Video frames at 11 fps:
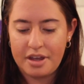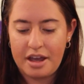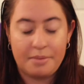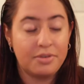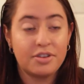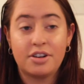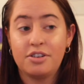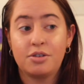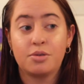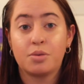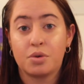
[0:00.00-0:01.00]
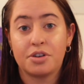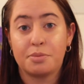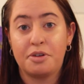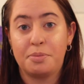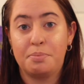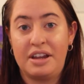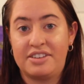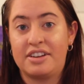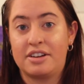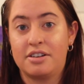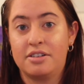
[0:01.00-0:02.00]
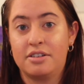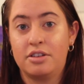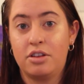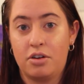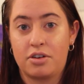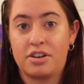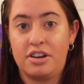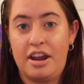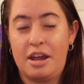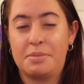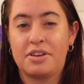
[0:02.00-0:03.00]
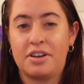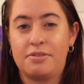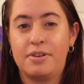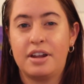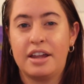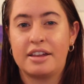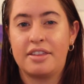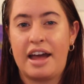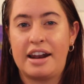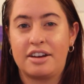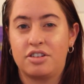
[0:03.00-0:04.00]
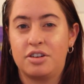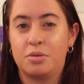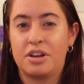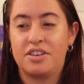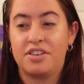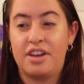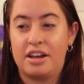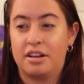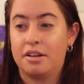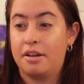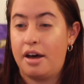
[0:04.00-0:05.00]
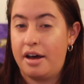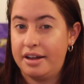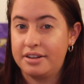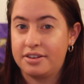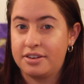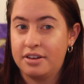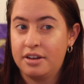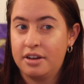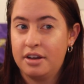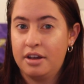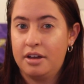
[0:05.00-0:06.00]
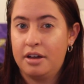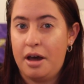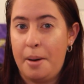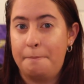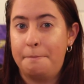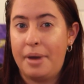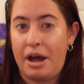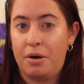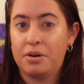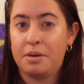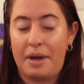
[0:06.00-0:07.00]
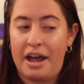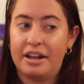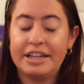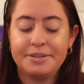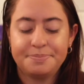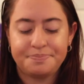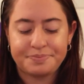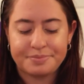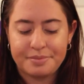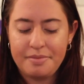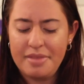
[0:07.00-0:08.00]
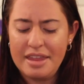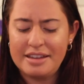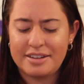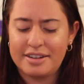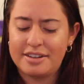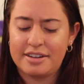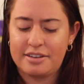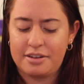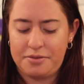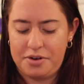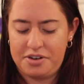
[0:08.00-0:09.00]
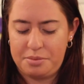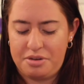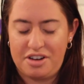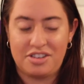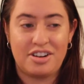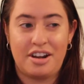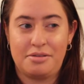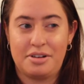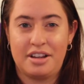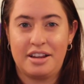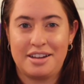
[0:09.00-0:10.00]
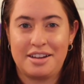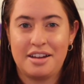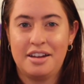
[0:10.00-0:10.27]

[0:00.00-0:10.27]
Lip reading: I'm just going to do the world's most basic look today, because I feel like that actually can say a lot about a palette. And since this is a first impression, I really like...